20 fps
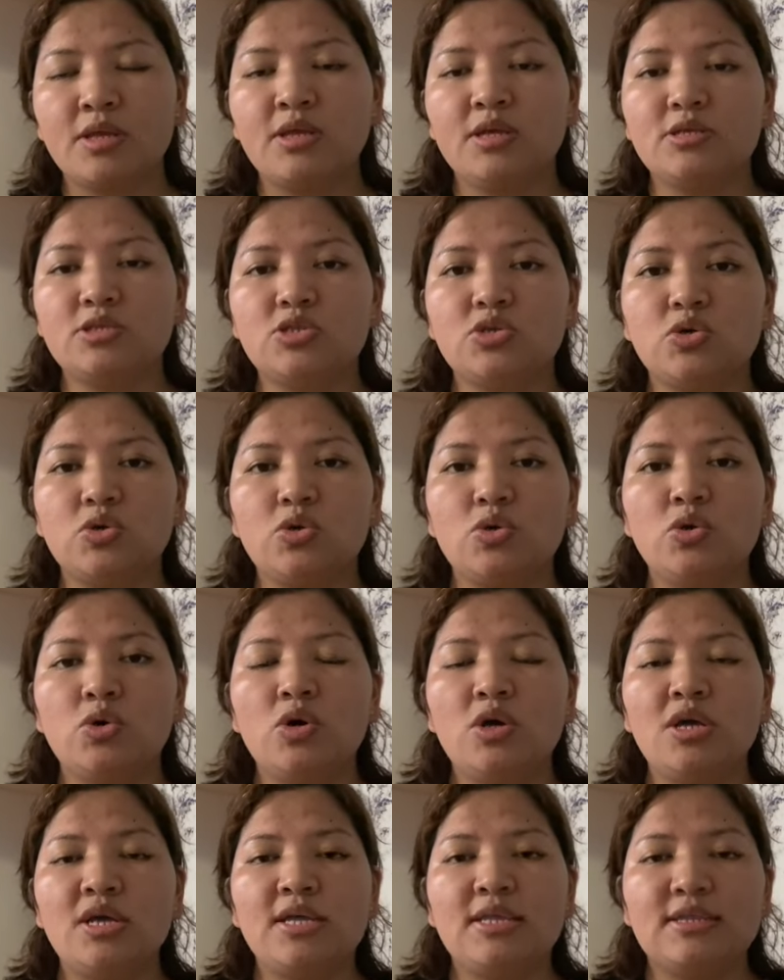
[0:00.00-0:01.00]
So
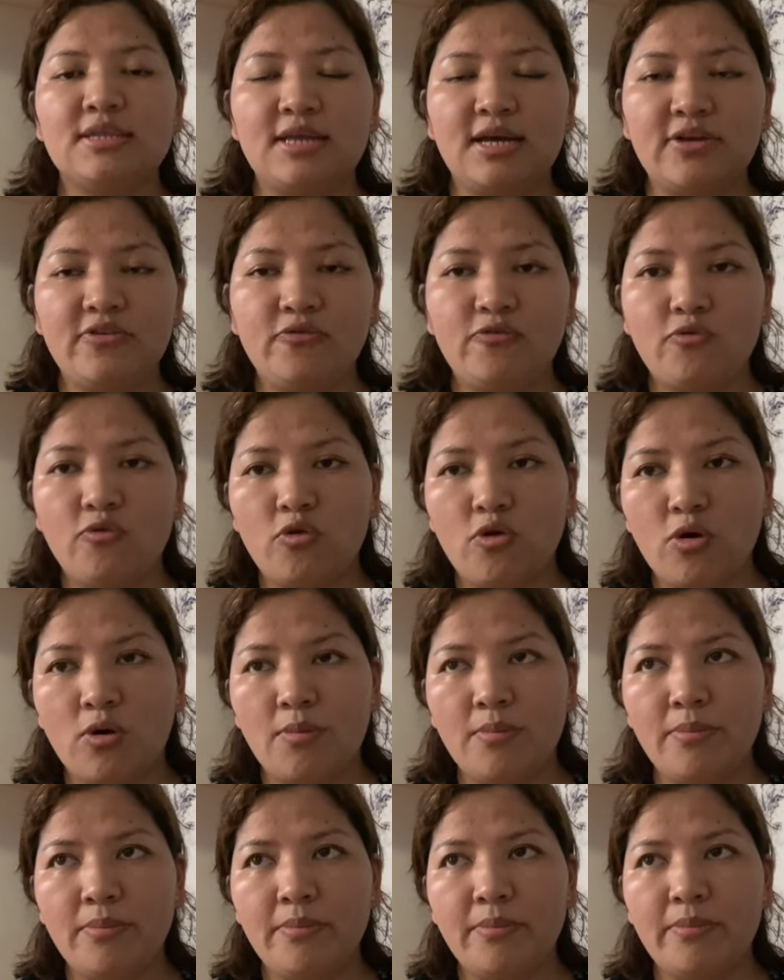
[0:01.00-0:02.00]
that
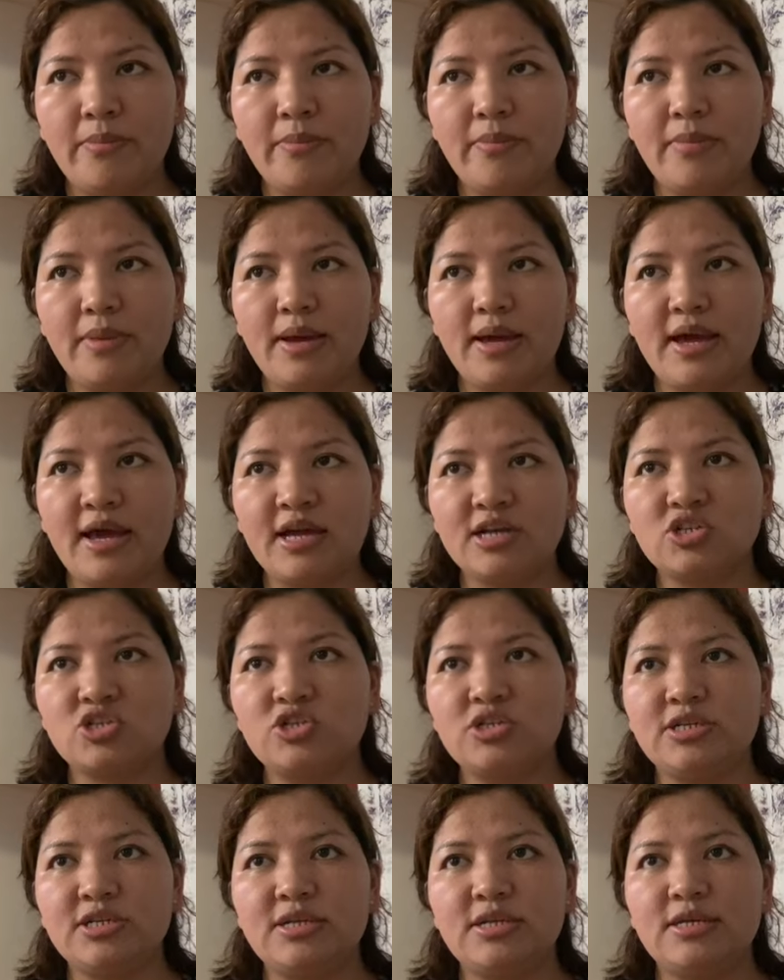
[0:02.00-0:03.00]
form
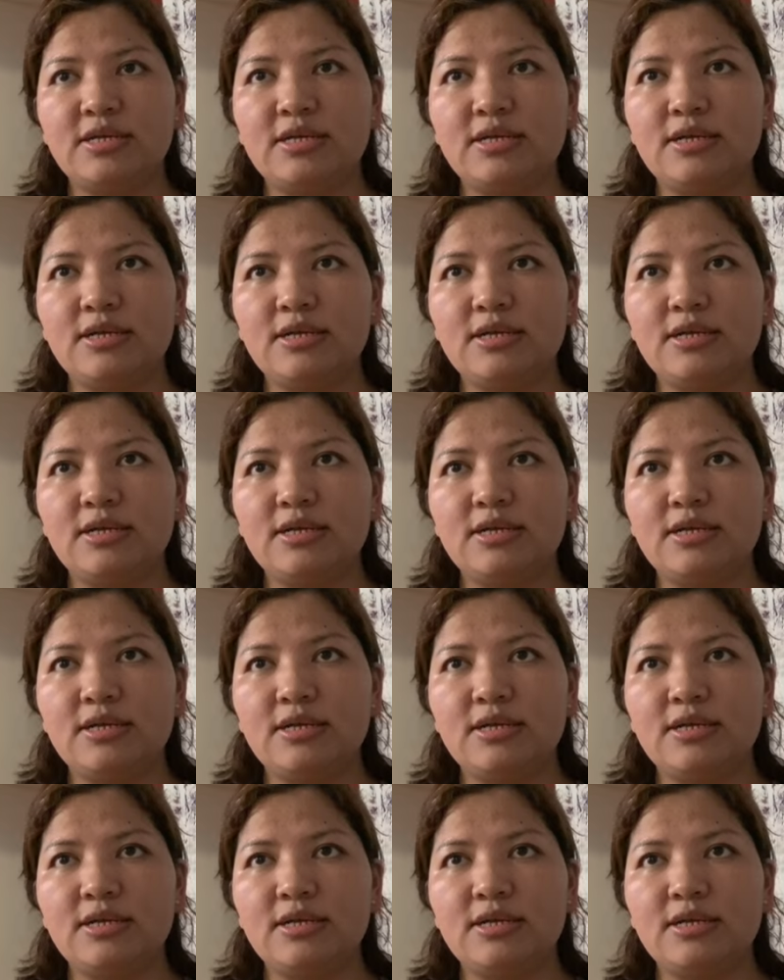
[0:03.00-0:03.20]
actually